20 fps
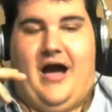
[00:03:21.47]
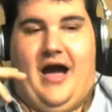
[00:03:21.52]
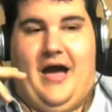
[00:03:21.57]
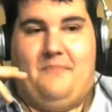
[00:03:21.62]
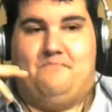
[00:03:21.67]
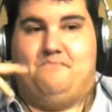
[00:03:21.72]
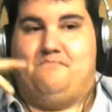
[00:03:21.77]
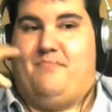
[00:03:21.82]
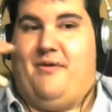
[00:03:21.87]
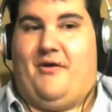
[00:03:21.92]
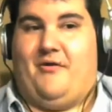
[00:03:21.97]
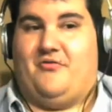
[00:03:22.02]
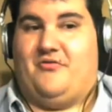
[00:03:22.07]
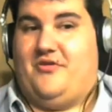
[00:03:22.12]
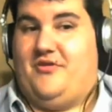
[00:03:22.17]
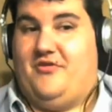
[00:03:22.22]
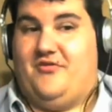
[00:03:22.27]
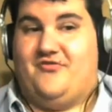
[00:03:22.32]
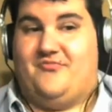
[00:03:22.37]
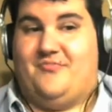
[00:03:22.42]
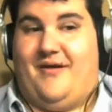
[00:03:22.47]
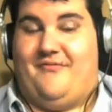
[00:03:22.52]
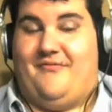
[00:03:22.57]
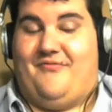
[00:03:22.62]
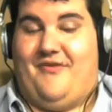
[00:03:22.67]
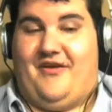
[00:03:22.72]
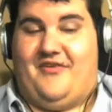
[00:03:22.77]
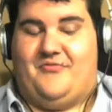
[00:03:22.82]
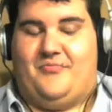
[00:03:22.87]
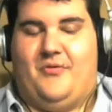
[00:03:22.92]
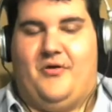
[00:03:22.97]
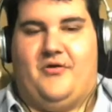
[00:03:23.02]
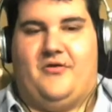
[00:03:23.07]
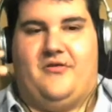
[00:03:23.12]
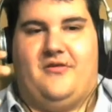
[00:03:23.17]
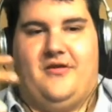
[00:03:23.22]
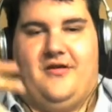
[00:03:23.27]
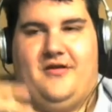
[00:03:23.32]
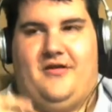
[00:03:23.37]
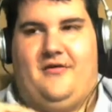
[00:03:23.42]
I barely used my Facebook,
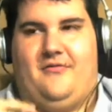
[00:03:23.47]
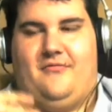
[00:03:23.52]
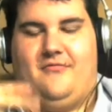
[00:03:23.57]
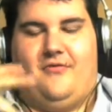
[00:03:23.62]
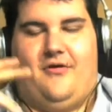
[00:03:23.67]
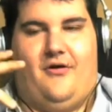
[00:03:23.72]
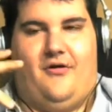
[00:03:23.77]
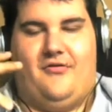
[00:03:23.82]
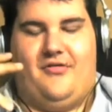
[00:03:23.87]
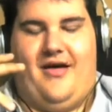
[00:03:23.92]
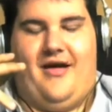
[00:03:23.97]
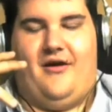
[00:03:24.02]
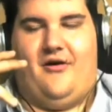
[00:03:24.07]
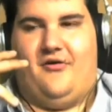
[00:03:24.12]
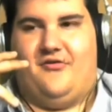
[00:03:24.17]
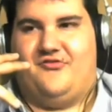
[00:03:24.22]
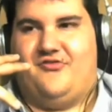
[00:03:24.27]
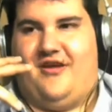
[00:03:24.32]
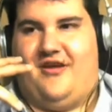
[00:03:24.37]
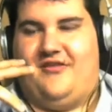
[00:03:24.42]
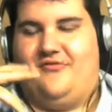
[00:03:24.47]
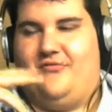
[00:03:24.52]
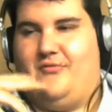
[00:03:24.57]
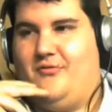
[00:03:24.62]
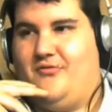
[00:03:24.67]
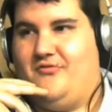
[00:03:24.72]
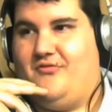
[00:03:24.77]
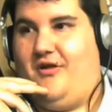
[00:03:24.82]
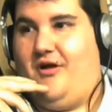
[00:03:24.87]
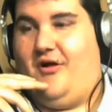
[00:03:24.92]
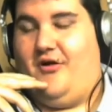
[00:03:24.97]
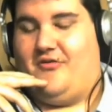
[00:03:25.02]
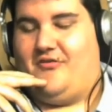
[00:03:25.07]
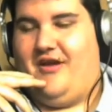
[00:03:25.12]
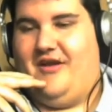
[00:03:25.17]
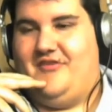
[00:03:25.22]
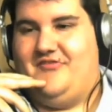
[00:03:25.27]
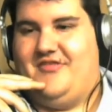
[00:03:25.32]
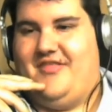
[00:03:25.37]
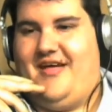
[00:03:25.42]
you know, all that, all side, all
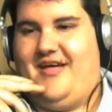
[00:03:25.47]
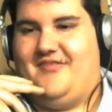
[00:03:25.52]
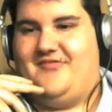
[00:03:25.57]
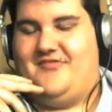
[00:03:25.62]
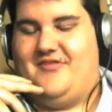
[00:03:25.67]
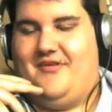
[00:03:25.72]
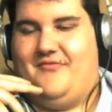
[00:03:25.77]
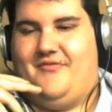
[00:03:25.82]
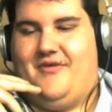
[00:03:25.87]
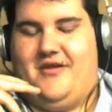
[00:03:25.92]
kinds of that stuff.